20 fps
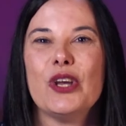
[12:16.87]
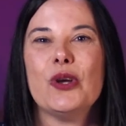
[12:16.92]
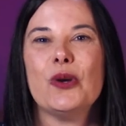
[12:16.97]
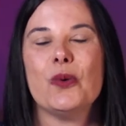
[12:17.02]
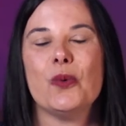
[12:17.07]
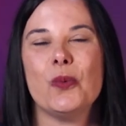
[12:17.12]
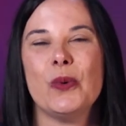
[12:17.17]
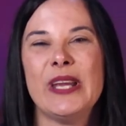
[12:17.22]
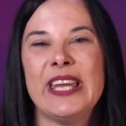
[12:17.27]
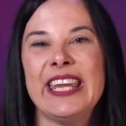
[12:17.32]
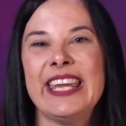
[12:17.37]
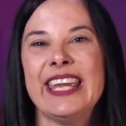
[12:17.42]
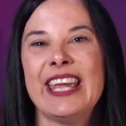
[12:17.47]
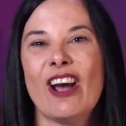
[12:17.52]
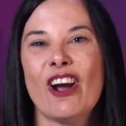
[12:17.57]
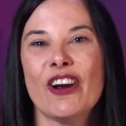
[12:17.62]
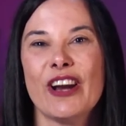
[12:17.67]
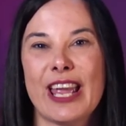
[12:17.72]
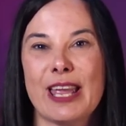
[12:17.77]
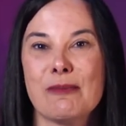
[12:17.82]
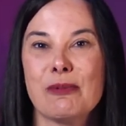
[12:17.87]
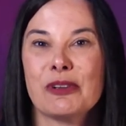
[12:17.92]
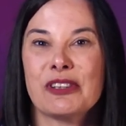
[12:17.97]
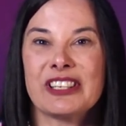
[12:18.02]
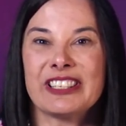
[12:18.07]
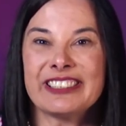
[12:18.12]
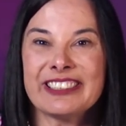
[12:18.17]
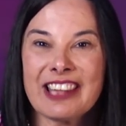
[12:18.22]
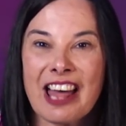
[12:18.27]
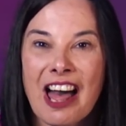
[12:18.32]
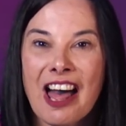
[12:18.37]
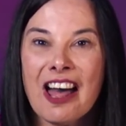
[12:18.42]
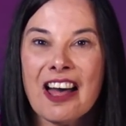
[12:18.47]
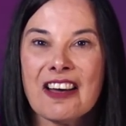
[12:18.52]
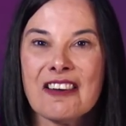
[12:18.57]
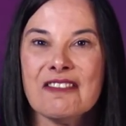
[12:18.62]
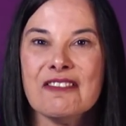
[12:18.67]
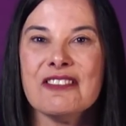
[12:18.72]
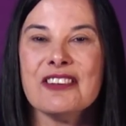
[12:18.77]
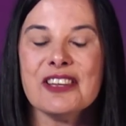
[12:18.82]
We are able to
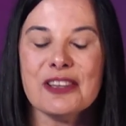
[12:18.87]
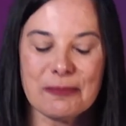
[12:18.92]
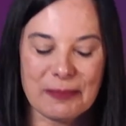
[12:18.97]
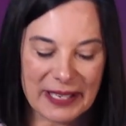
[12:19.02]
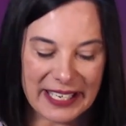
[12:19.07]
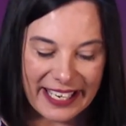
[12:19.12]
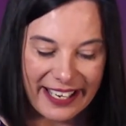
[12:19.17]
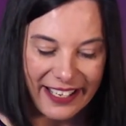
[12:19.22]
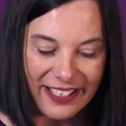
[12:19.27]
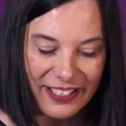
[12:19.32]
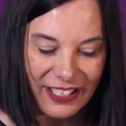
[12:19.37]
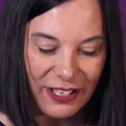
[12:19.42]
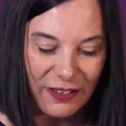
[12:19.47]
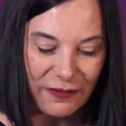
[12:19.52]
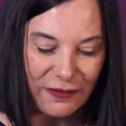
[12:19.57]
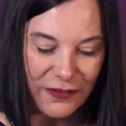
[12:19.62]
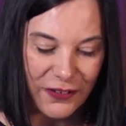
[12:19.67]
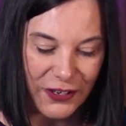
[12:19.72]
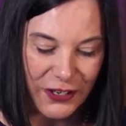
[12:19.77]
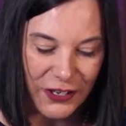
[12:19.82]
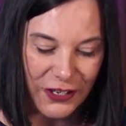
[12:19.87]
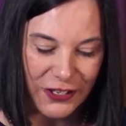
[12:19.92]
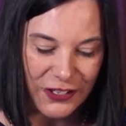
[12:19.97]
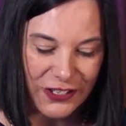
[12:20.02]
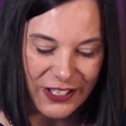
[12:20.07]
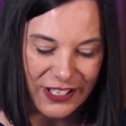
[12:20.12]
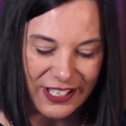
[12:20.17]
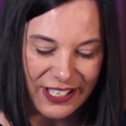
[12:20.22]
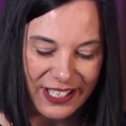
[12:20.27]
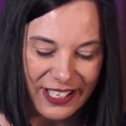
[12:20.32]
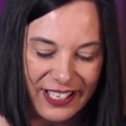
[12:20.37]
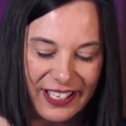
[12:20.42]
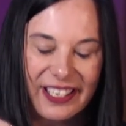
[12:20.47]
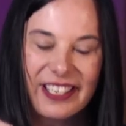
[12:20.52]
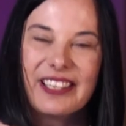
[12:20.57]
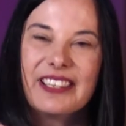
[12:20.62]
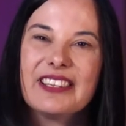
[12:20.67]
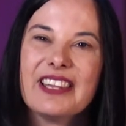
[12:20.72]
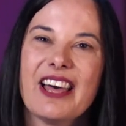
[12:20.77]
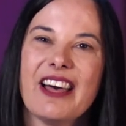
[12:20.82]
love because He first
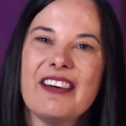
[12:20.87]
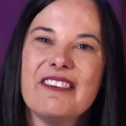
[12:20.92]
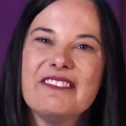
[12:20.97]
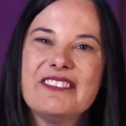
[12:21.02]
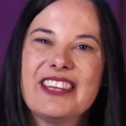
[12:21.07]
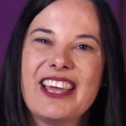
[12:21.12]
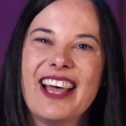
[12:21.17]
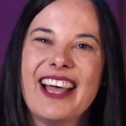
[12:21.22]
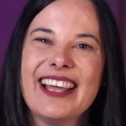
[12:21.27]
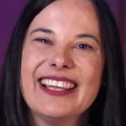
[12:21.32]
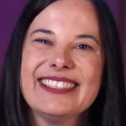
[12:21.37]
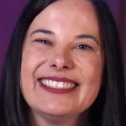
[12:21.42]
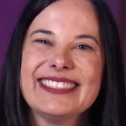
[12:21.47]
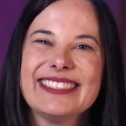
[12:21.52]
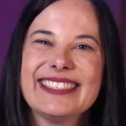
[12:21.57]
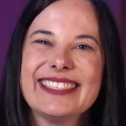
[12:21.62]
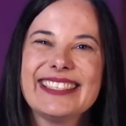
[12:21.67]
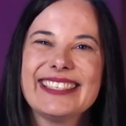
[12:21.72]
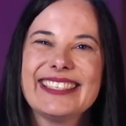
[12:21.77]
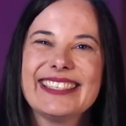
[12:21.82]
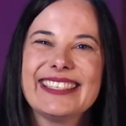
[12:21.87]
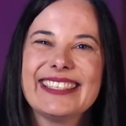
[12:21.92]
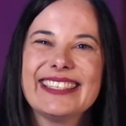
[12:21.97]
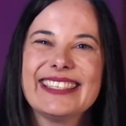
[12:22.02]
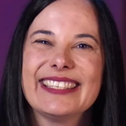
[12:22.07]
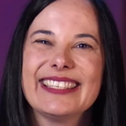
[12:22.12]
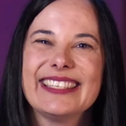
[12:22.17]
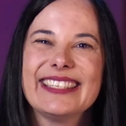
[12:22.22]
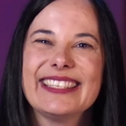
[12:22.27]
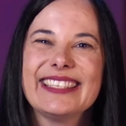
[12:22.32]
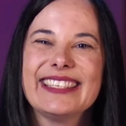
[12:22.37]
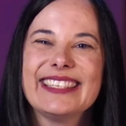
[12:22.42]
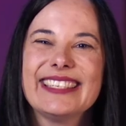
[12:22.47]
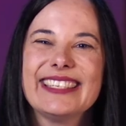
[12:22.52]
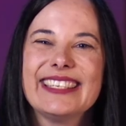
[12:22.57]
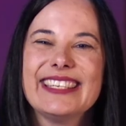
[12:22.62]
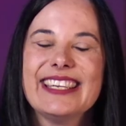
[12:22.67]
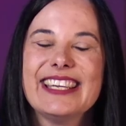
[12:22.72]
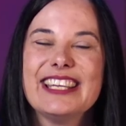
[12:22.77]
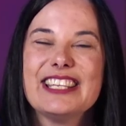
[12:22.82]
loved us.
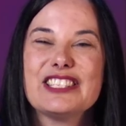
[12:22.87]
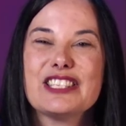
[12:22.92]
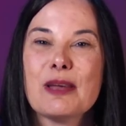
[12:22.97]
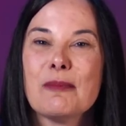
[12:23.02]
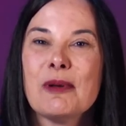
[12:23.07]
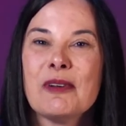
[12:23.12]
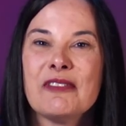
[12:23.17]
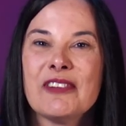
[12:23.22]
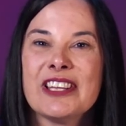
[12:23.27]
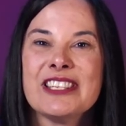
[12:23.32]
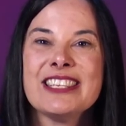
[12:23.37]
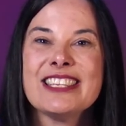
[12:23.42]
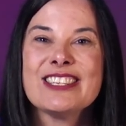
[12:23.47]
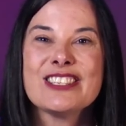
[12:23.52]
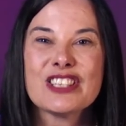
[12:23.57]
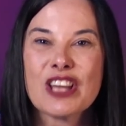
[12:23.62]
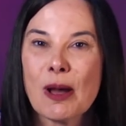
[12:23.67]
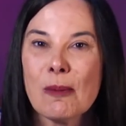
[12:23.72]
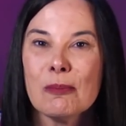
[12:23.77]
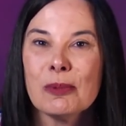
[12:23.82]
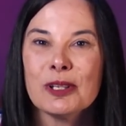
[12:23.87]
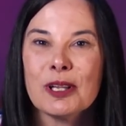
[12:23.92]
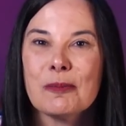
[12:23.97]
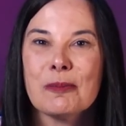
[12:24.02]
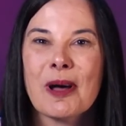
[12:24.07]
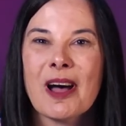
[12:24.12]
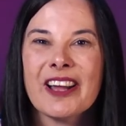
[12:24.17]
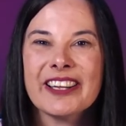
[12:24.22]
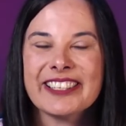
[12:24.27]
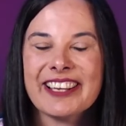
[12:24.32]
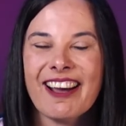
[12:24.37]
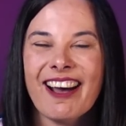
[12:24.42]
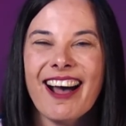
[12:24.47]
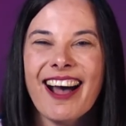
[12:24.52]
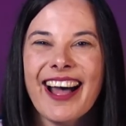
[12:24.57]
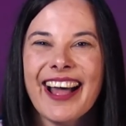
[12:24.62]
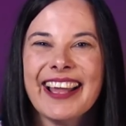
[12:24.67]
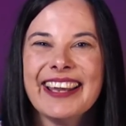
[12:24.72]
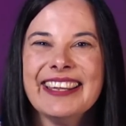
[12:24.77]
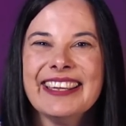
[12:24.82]
Some of us stumble upon
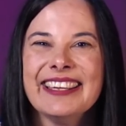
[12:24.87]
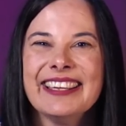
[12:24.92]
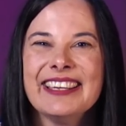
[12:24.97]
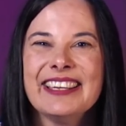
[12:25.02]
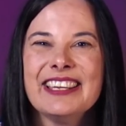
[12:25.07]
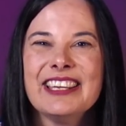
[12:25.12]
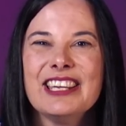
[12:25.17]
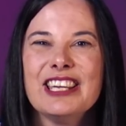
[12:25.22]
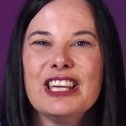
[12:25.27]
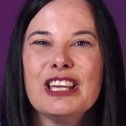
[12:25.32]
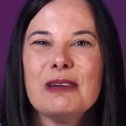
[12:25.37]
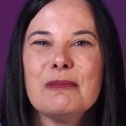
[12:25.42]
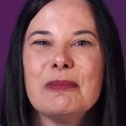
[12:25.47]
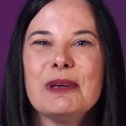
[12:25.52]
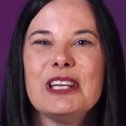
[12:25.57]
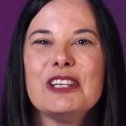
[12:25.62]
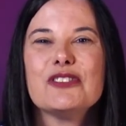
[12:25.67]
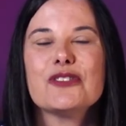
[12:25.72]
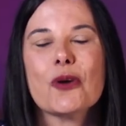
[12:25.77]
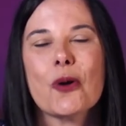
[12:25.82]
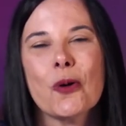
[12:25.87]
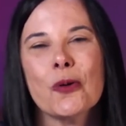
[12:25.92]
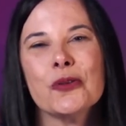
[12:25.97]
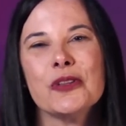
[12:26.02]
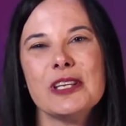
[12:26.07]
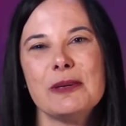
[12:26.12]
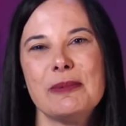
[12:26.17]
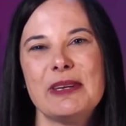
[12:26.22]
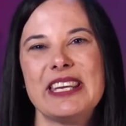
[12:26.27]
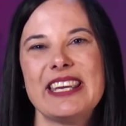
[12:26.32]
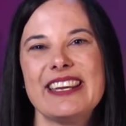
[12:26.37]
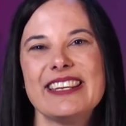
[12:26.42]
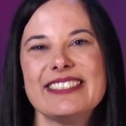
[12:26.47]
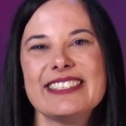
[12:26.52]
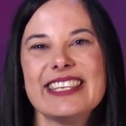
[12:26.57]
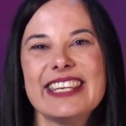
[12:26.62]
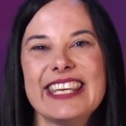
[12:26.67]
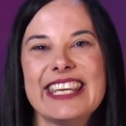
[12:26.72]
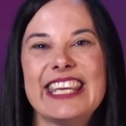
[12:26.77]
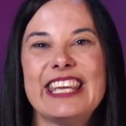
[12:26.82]
God, but it's only
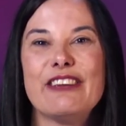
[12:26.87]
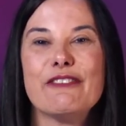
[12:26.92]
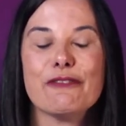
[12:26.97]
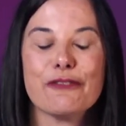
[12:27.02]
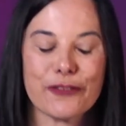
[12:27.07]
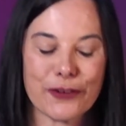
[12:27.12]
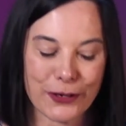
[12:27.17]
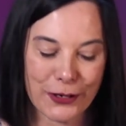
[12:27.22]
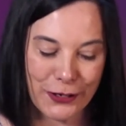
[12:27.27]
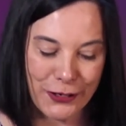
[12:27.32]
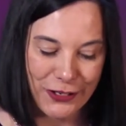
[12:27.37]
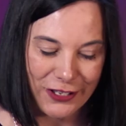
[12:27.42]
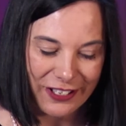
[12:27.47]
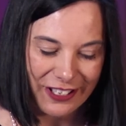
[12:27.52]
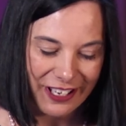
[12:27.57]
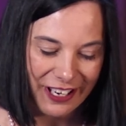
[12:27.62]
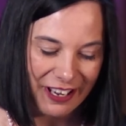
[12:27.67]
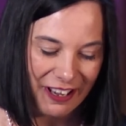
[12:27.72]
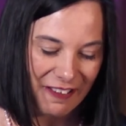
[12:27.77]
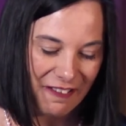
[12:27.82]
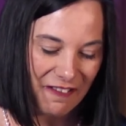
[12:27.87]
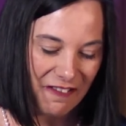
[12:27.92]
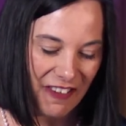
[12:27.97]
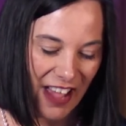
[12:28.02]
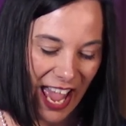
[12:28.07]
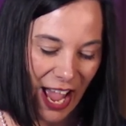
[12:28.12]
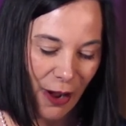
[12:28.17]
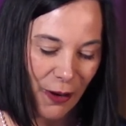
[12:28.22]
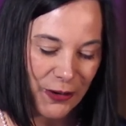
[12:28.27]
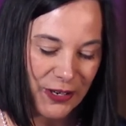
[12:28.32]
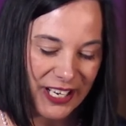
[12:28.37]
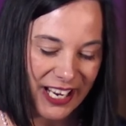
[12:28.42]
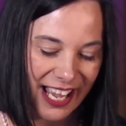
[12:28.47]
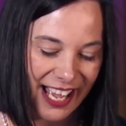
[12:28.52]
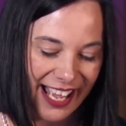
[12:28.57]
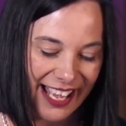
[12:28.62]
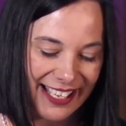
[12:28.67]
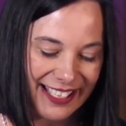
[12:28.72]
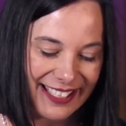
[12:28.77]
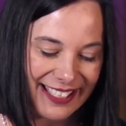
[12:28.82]
because He first found
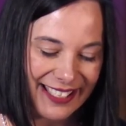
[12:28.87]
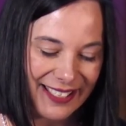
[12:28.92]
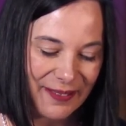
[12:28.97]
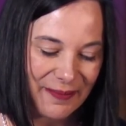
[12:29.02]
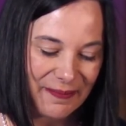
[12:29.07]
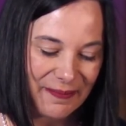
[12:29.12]
us.